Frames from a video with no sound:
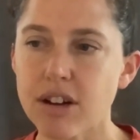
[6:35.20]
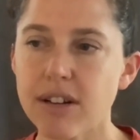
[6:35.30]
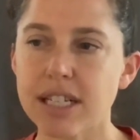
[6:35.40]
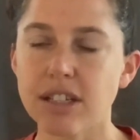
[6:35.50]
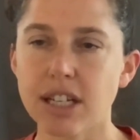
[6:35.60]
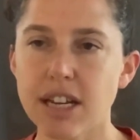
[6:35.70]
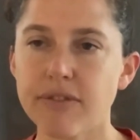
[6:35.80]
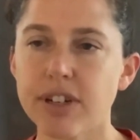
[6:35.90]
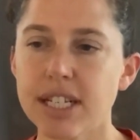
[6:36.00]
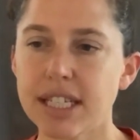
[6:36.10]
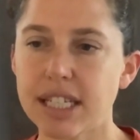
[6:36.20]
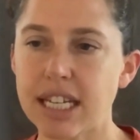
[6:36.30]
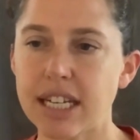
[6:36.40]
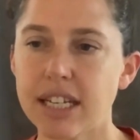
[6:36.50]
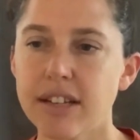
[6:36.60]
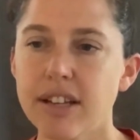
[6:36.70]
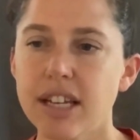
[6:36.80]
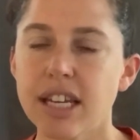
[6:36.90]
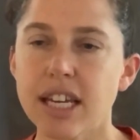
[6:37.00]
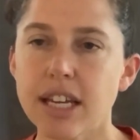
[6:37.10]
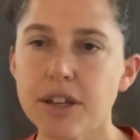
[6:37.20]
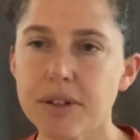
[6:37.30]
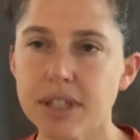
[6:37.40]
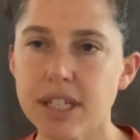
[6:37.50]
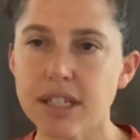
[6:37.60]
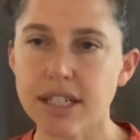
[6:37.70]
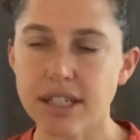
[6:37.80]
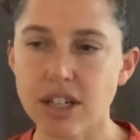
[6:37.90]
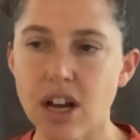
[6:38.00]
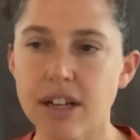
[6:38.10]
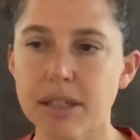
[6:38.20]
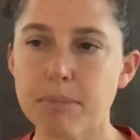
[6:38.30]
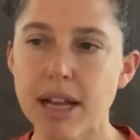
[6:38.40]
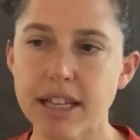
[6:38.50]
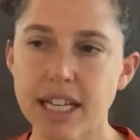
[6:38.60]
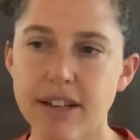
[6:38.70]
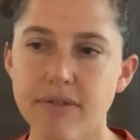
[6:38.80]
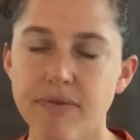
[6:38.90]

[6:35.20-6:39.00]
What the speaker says: is looking for his seed, he uses this song's melody.